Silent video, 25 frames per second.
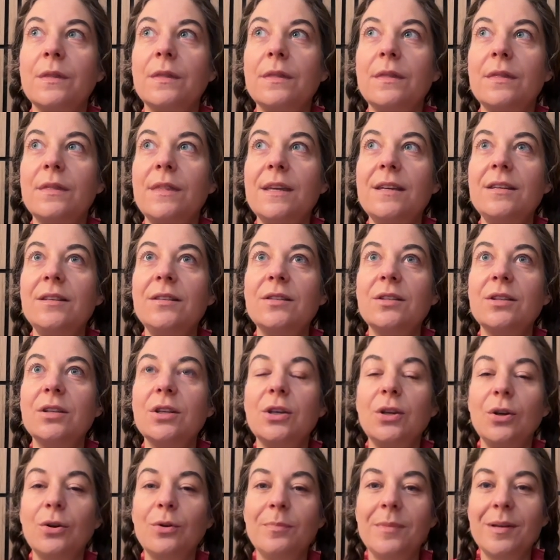this
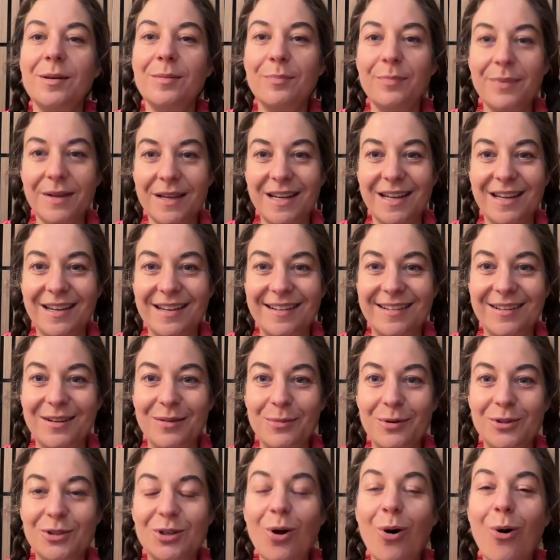human being
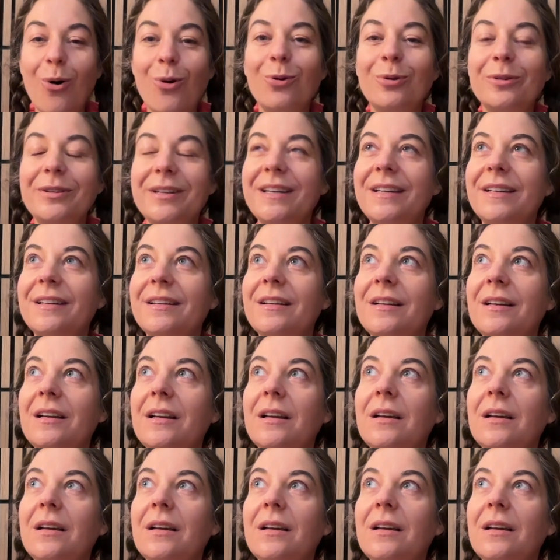was holding